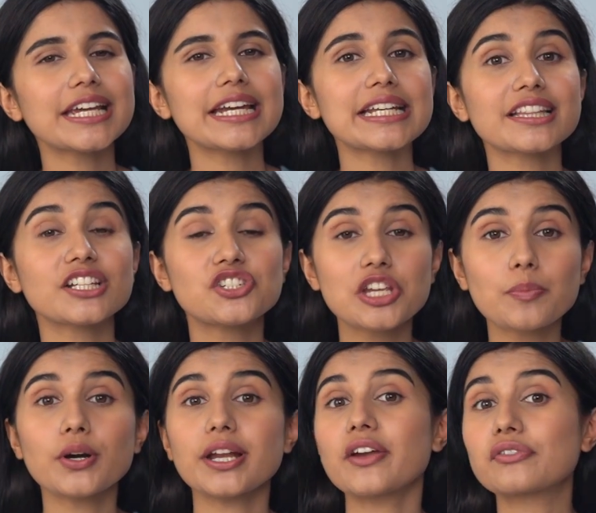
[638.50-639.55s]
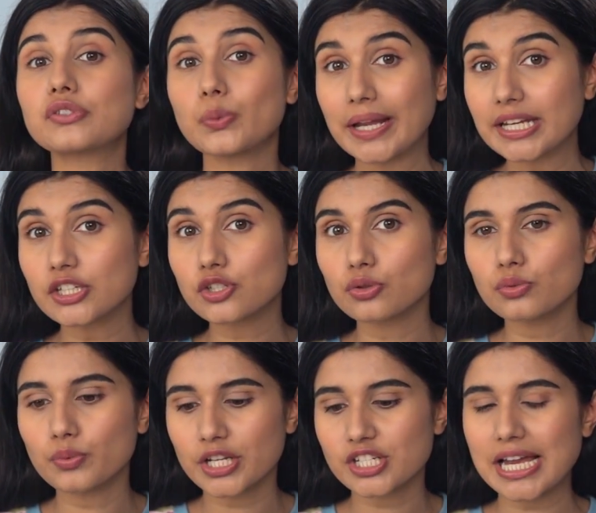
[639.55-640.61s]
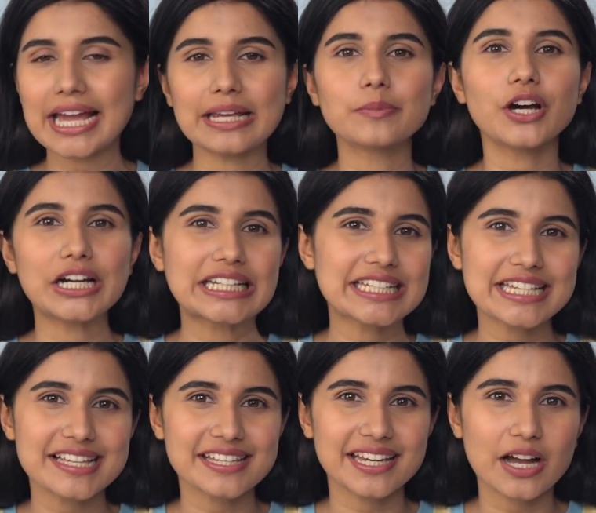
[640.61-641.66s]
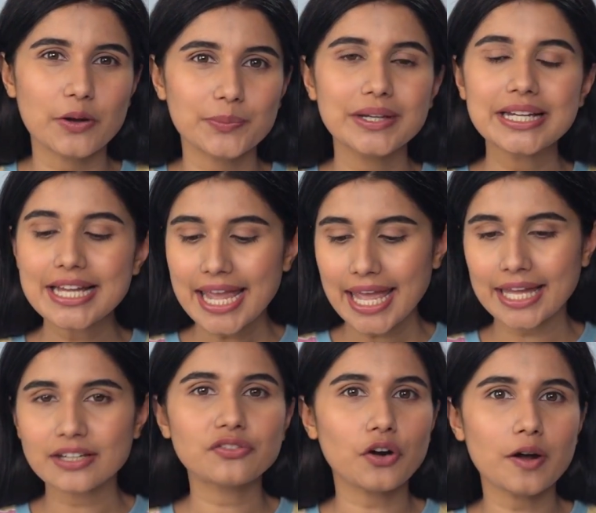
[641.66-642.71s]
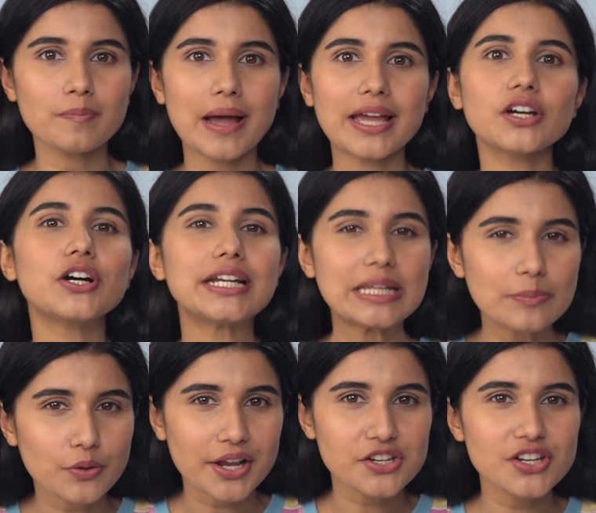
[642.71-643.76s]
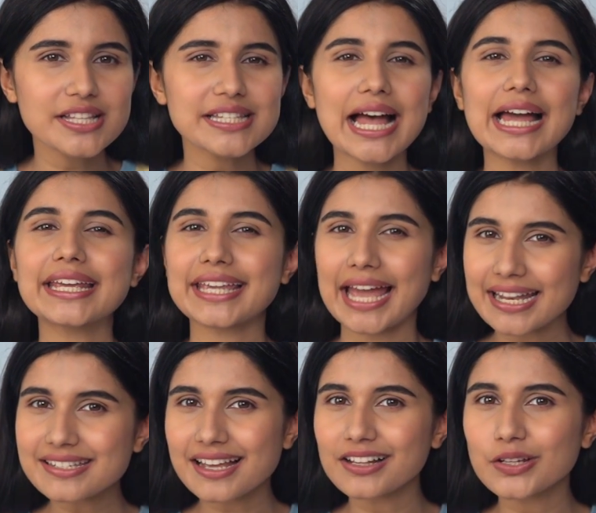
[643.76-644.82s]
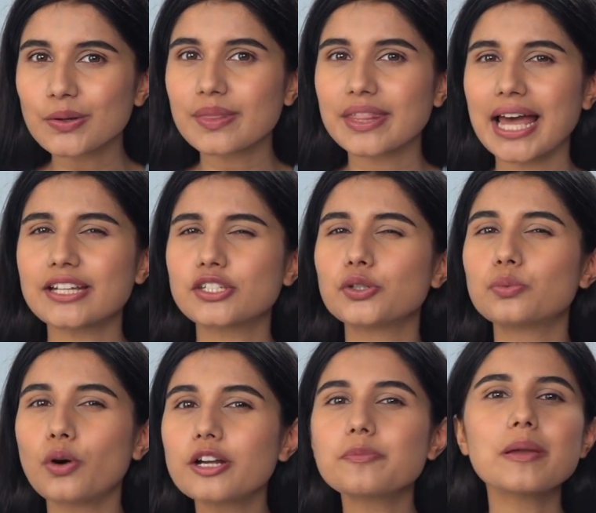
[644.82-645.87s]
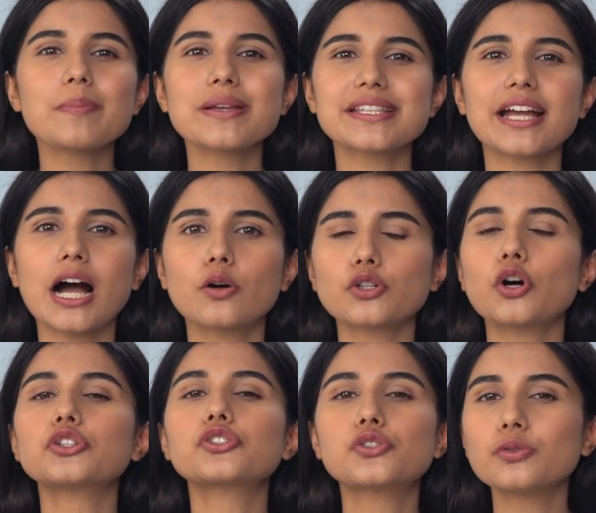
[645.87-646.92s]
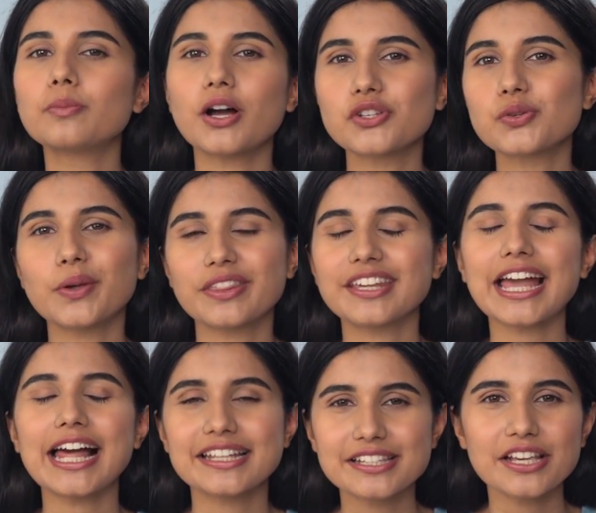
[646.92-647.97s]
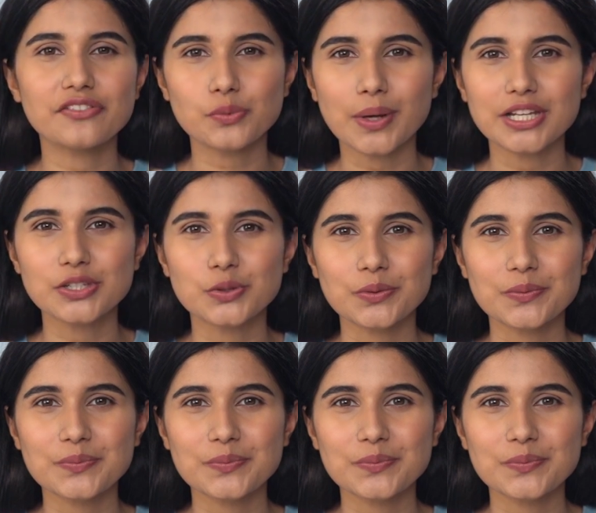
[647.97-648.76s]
getting the cheaper F22, which I am currently testing out. And from my early impressions, I can tell you that you won't be missing out on too much with the Galaxy F22.